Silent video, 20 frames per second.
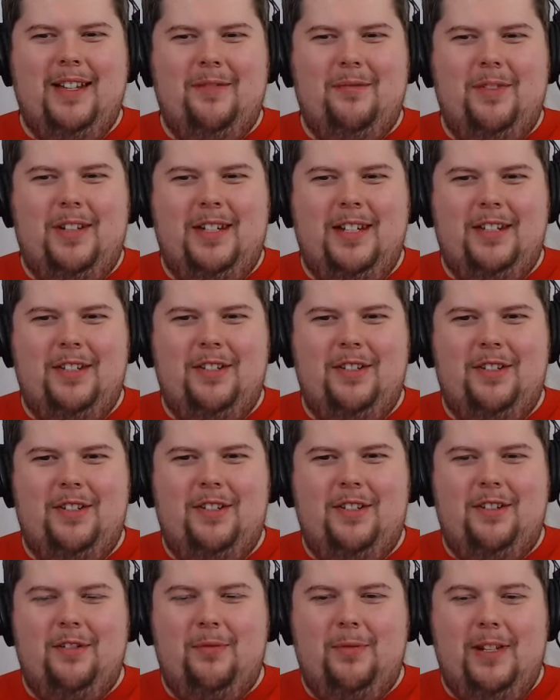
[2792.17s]
Because
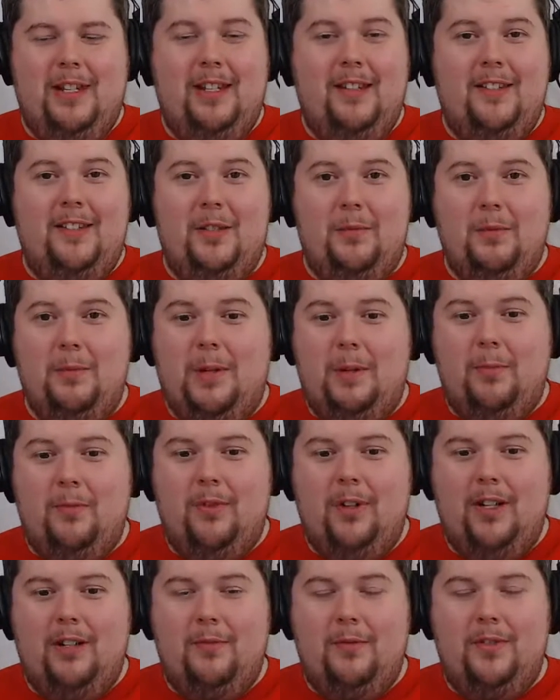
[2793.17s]
you played Super Meat
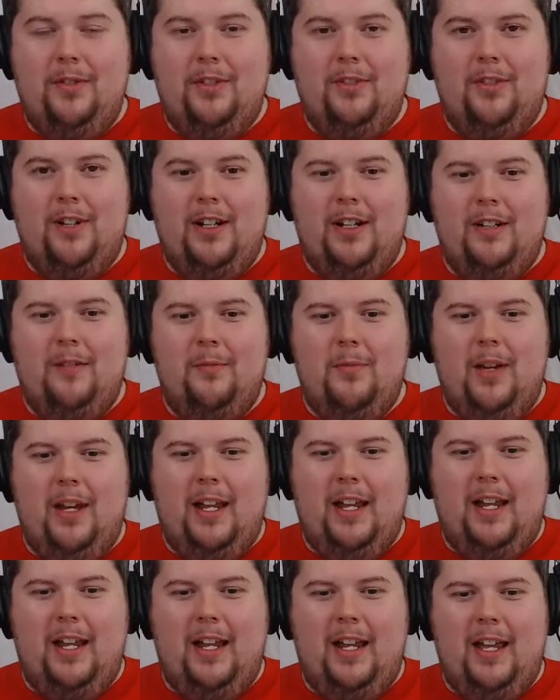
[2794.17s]
Boy, which is created
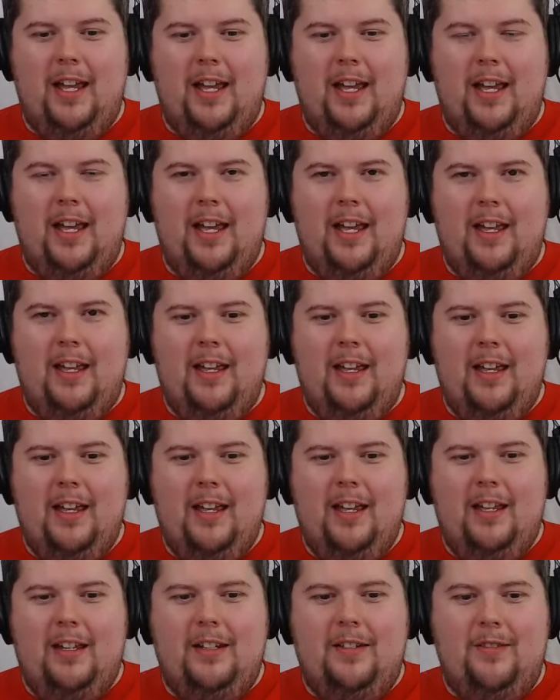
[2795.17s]
by
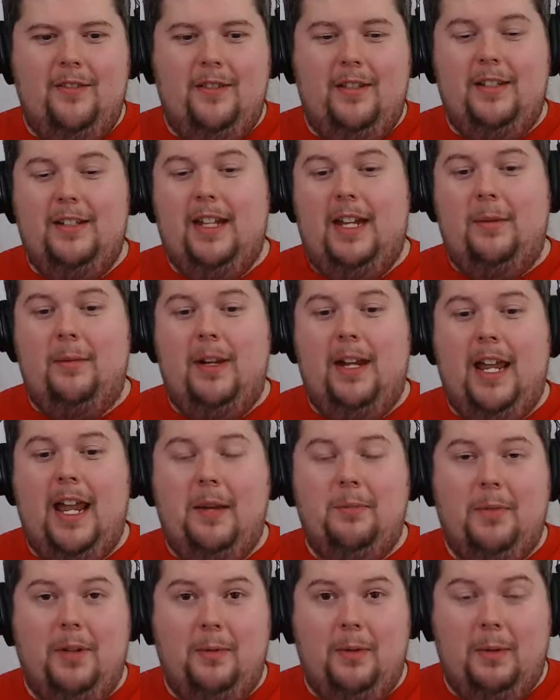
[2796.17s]
designed by
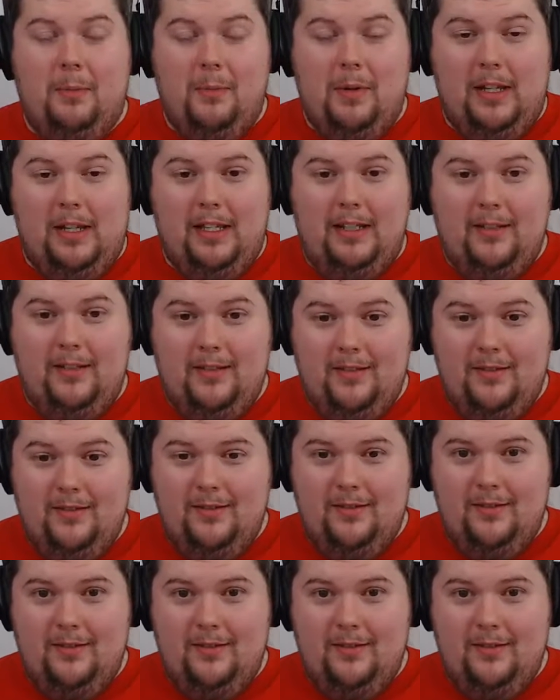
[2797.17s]
Edmund McMillan.